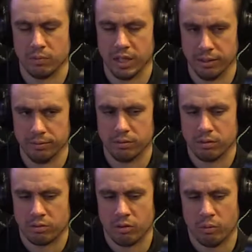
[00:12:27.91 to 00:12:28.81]
Yeah.
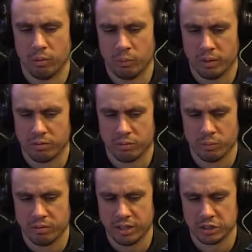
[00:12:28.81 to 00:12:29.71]
So
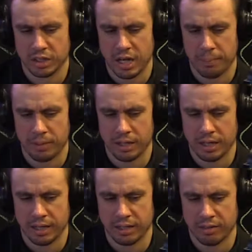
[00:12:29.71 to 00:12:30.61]
what's actually happening,
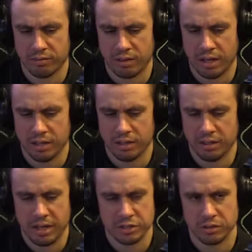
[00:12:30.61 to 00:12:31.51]
I guess, on the
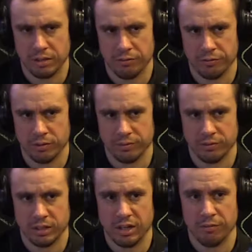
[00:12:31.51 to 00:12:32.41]
national level for
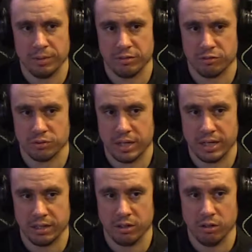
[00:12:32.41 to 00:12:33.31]
the government to try
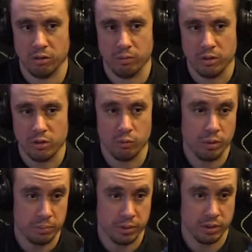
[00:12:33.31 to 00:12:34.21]
and, you know,
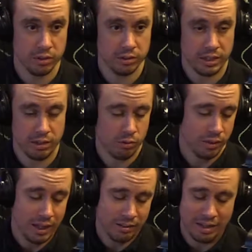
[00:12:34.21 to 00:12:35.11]
rebuild, or
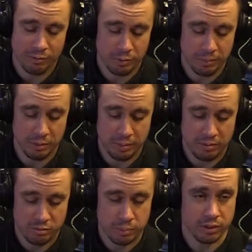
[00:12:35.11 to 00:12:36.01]
not rebuild, but
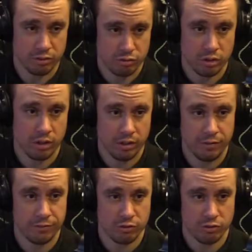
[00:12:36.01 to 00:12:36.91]
build a stronger
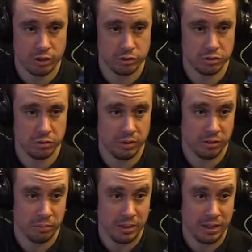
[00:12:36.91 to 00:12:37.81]
infrastructure so there
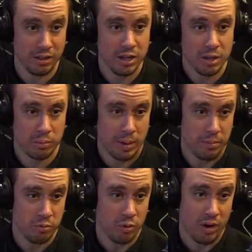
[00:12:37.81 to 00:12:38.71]
could be
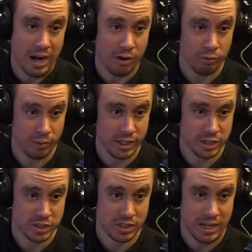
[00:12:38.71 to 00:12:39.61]
perhaps more
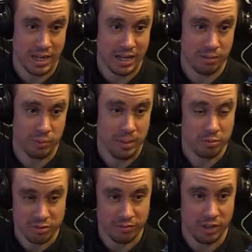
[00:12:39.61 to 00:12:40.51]
outreach and perhaps
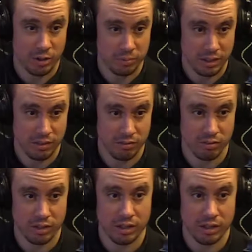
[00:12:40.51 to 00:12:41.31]
develop these